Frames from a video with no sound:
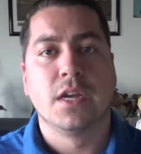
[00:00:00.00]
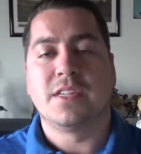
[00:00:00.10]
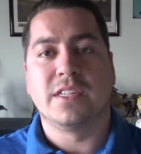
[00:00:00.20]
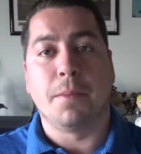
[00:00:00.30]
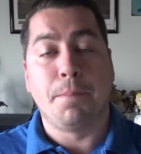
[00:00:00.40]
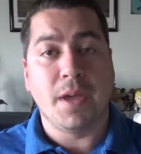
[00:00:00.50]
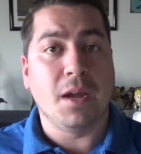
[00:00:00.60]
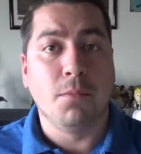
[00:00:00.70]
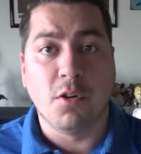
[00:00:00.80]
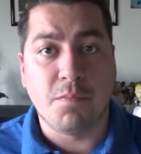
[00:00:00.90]
This is a
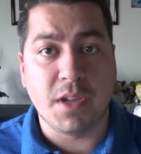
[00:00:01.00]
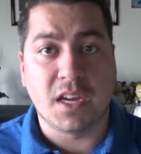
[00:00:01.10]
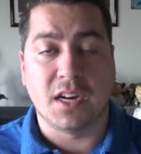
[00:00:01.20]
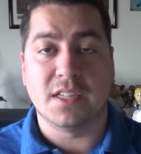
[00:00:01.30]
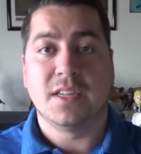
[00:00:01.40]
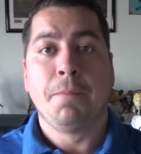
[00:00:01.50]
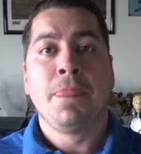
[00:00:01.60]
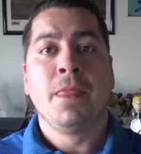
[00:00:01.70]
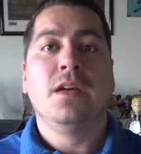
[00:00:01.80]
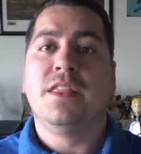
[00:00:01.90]
big move because
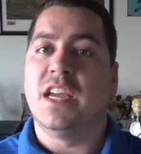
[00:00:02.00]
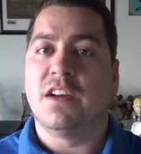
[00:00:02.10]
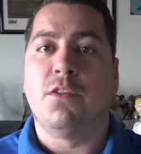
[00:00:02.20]
think